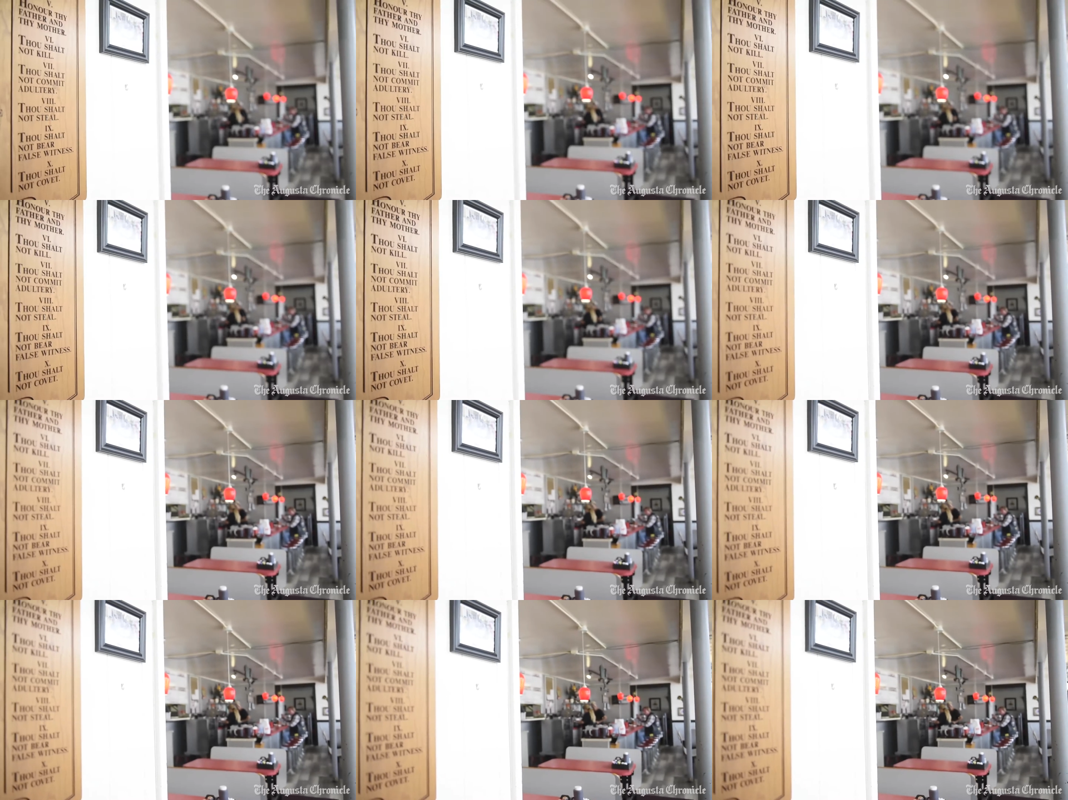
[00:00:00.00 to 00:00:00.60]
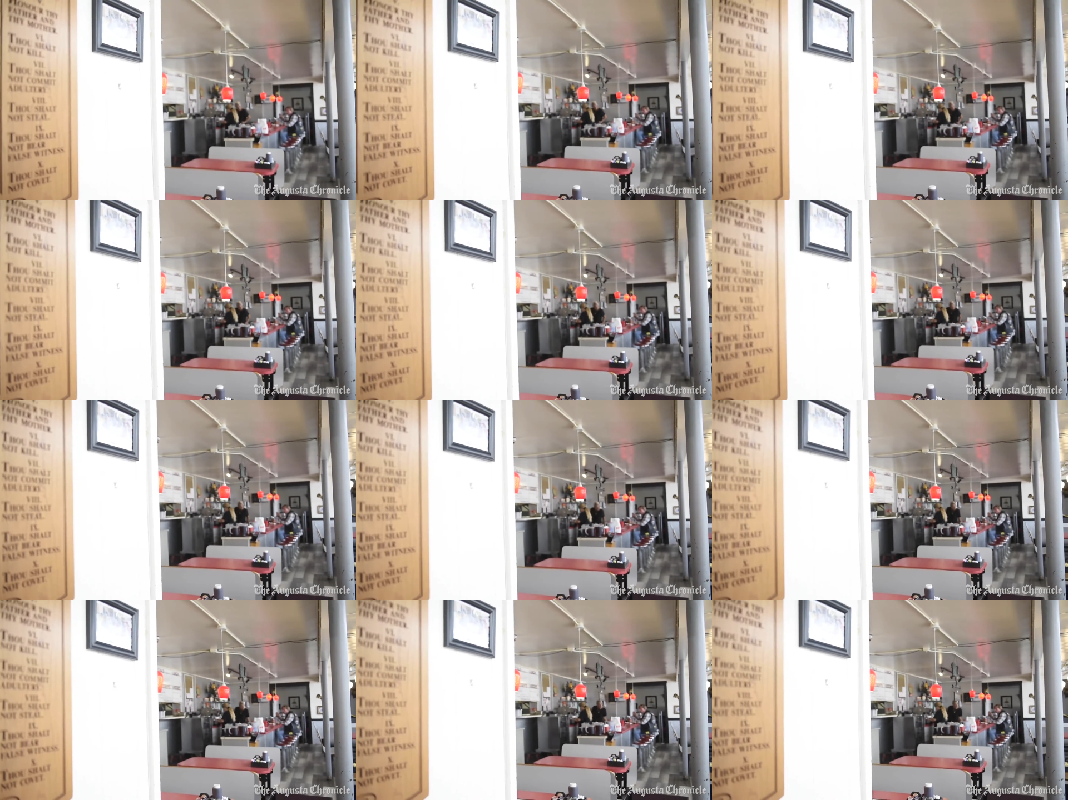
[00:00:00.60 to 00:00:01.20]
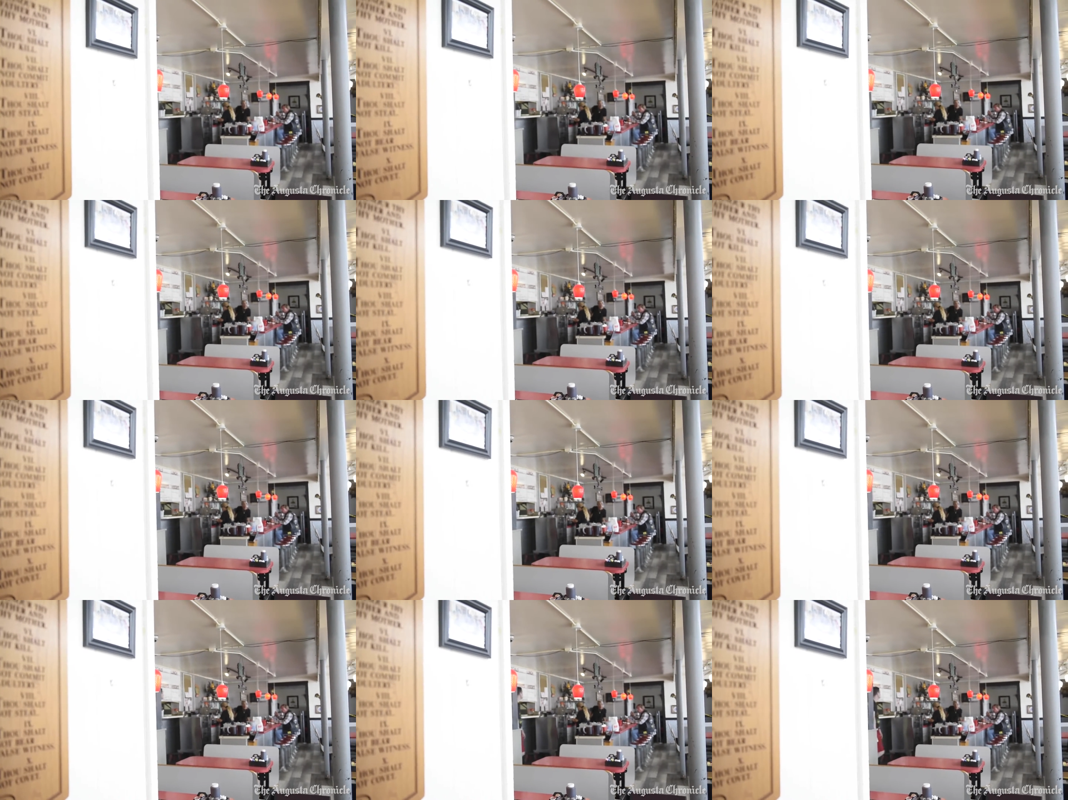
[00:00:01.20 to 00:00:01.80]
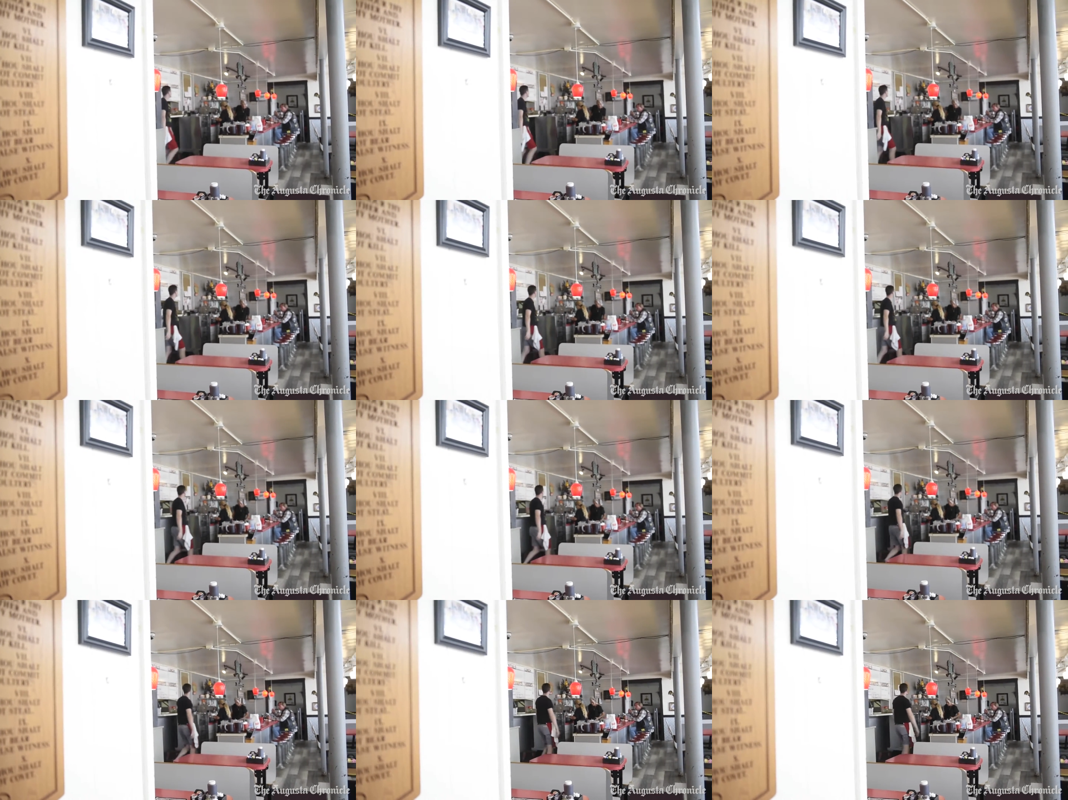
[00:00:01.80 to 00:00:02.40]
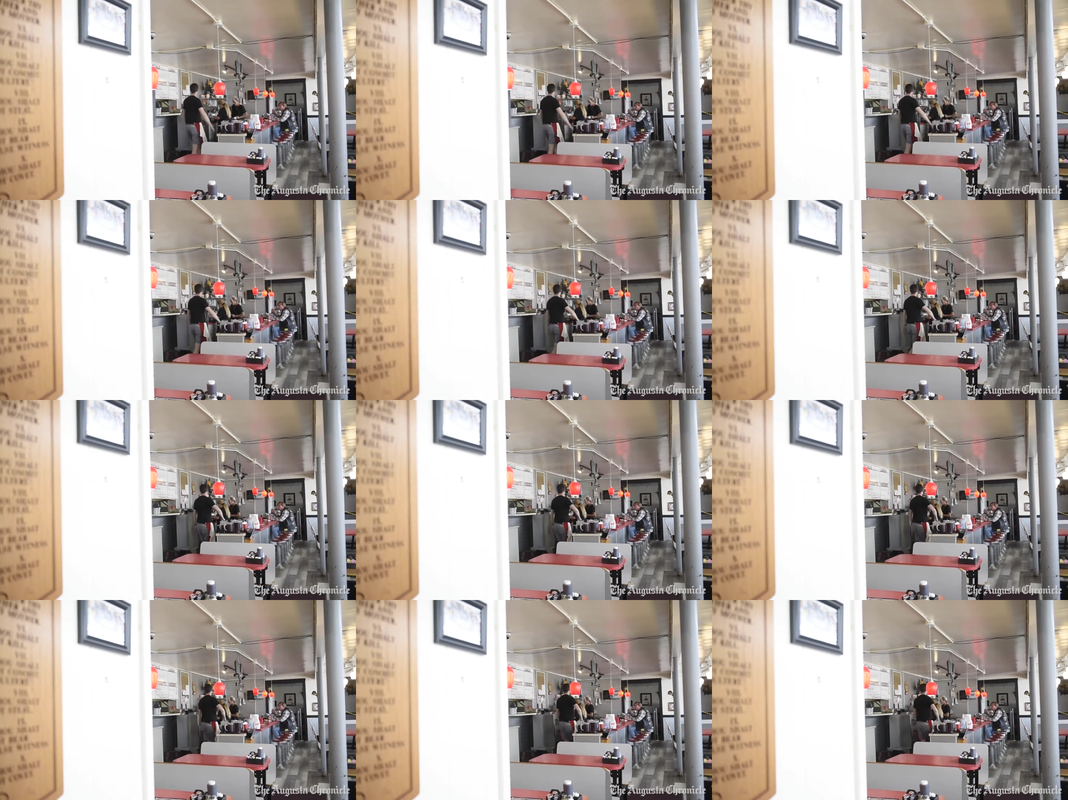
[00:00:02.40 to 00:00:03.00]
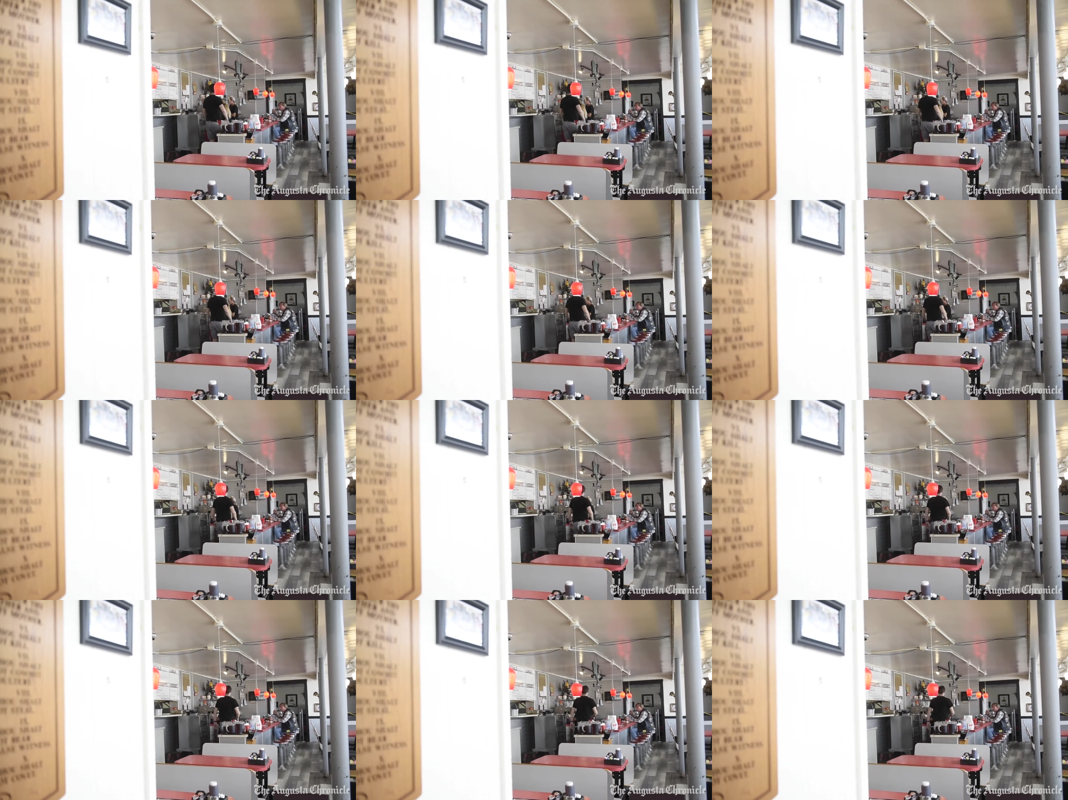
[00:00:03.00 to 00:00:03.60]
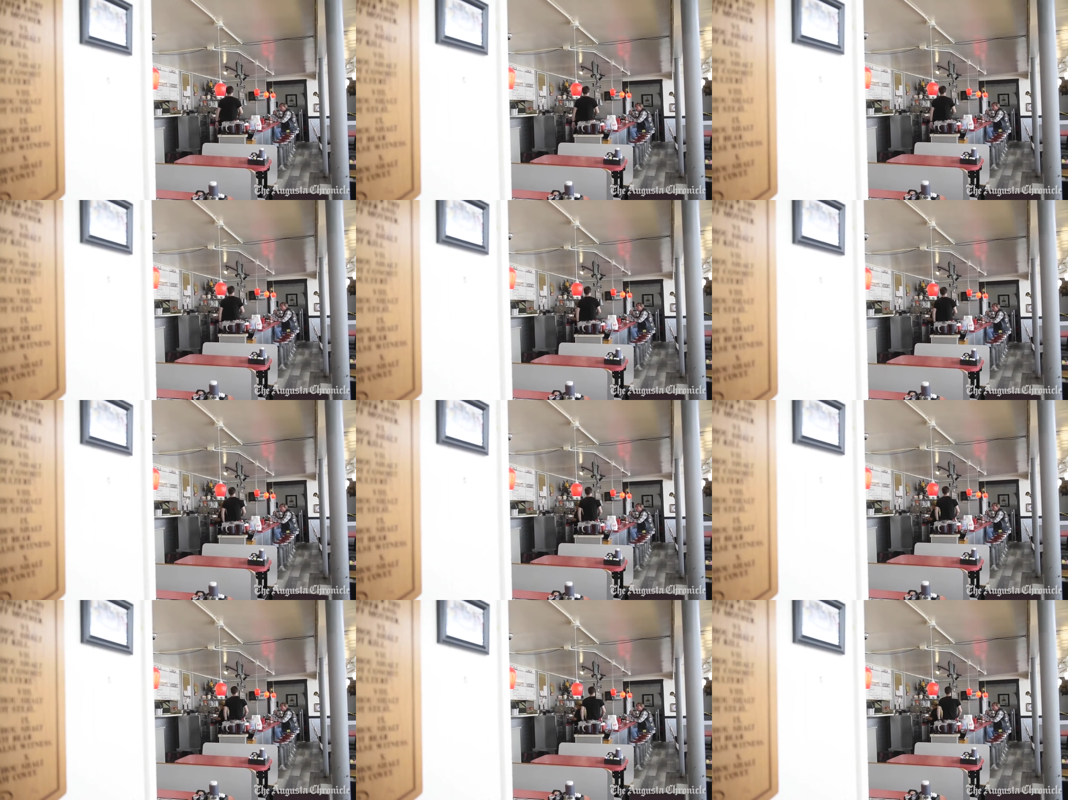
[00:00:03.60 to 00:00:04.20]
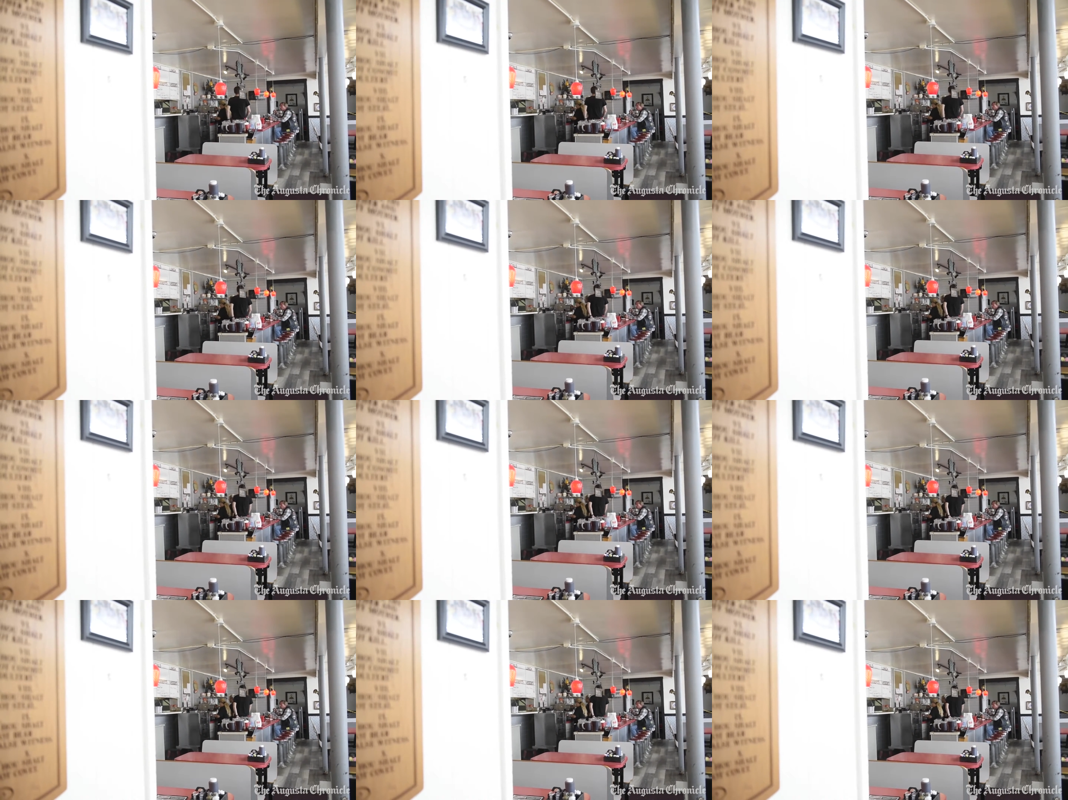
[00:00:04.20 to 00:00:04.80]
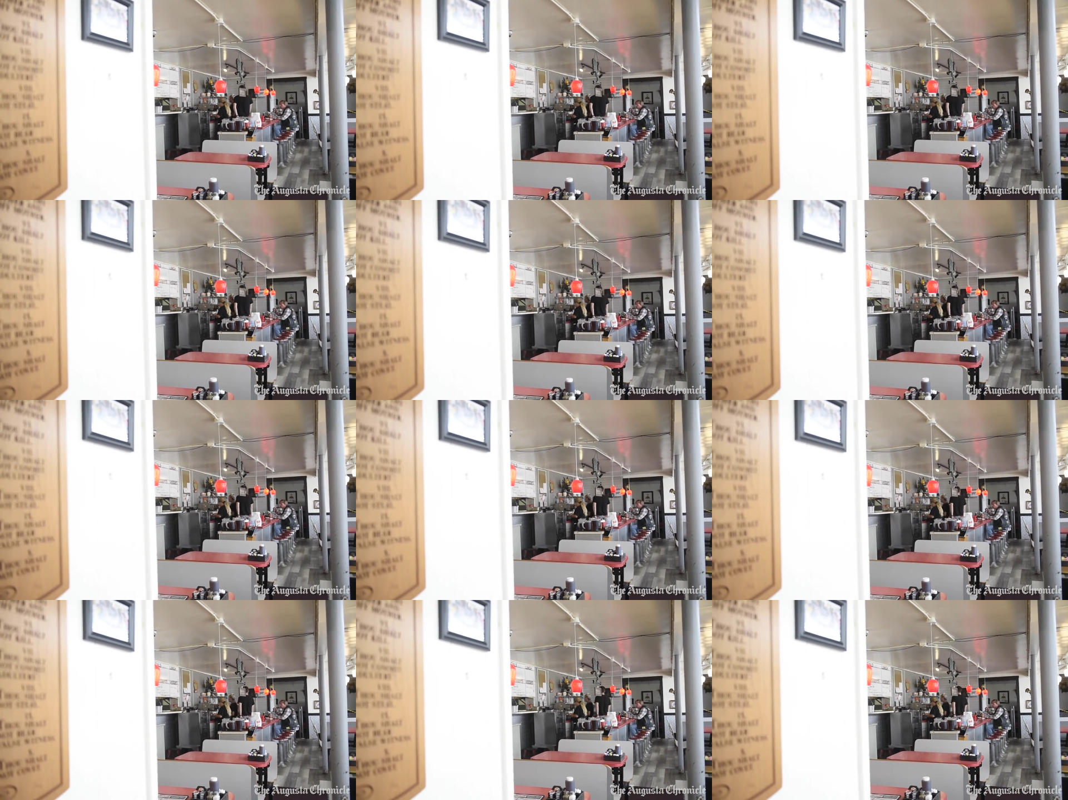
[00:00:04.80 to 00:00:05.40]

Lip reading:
(no speaker visible)